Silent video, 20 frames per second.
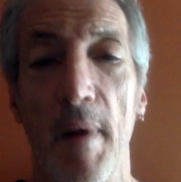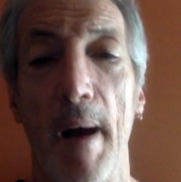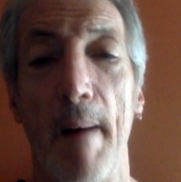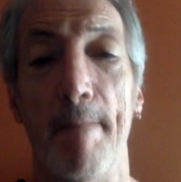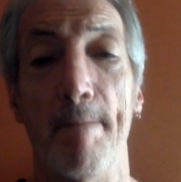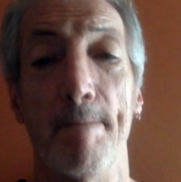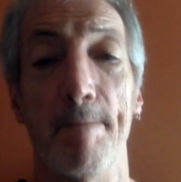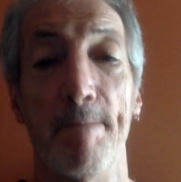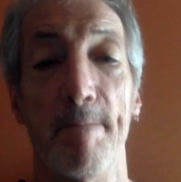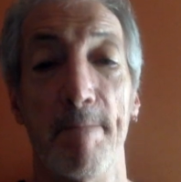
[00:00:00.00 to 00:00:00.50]
a,
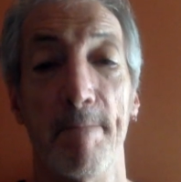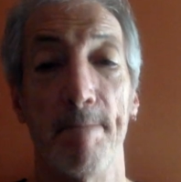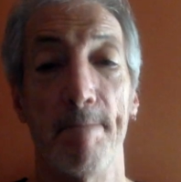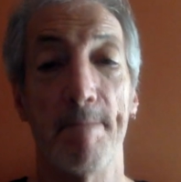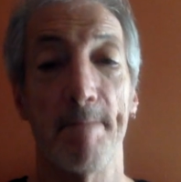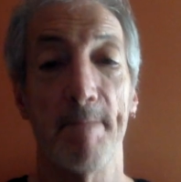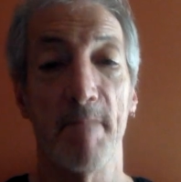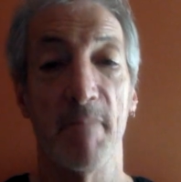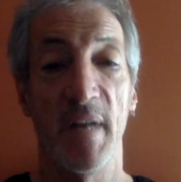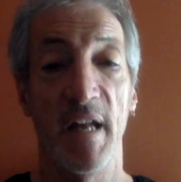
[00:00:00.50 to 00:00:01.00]

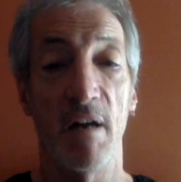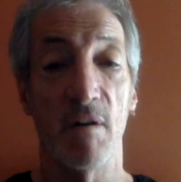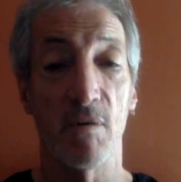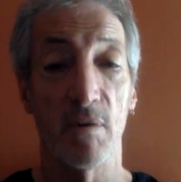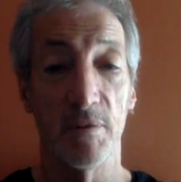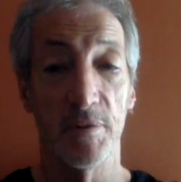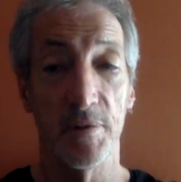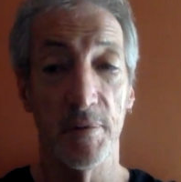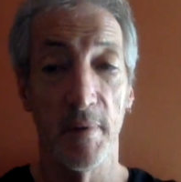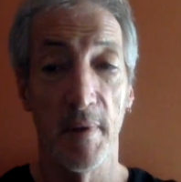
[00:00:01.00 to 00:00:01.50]
air
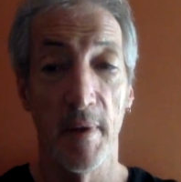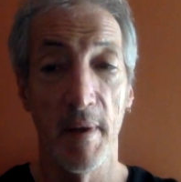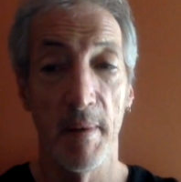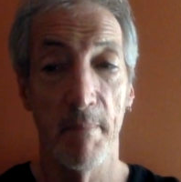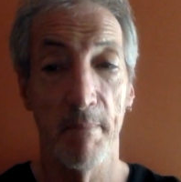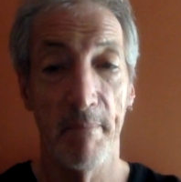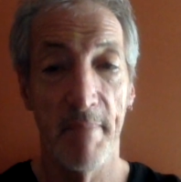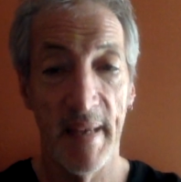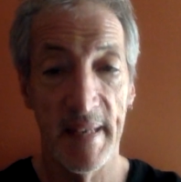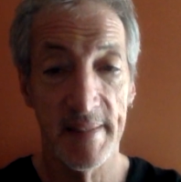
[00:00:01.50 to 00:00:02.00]
quotes,
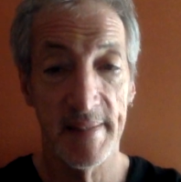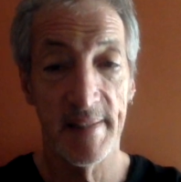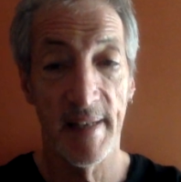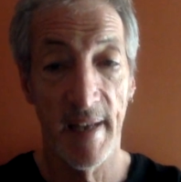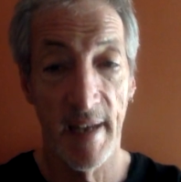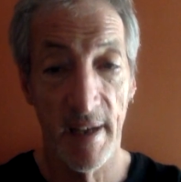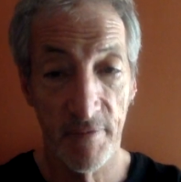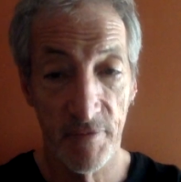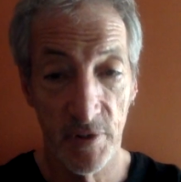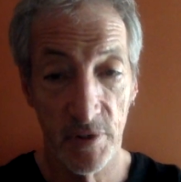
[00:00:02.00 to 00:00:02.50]
best
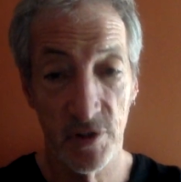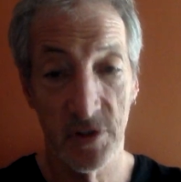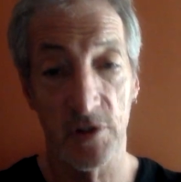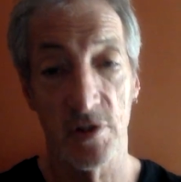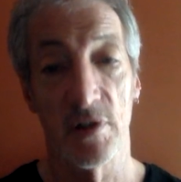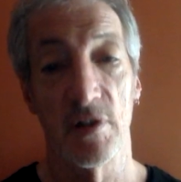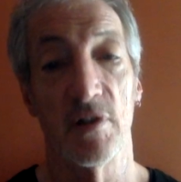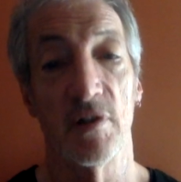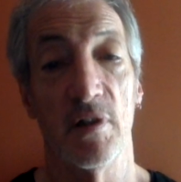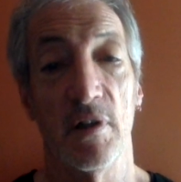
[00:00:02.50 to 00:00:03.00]

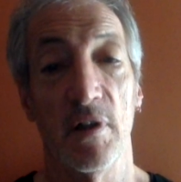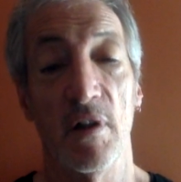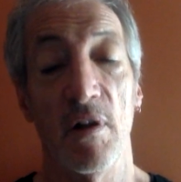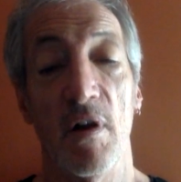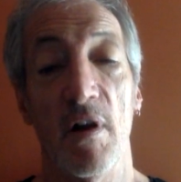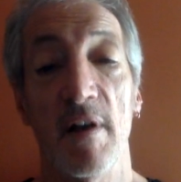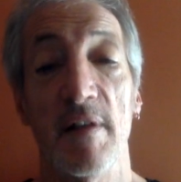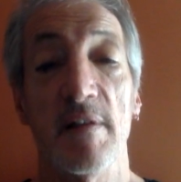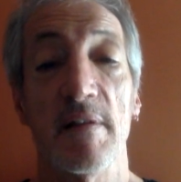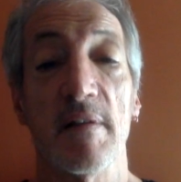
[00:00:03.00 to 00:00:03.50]
efforts
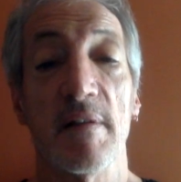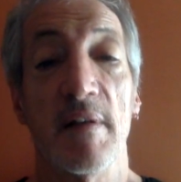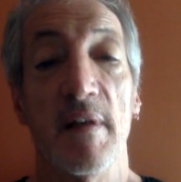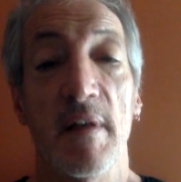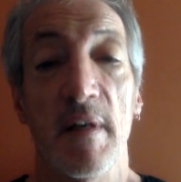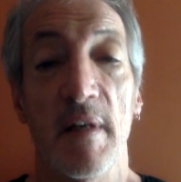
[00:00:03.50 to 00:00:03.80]
clause,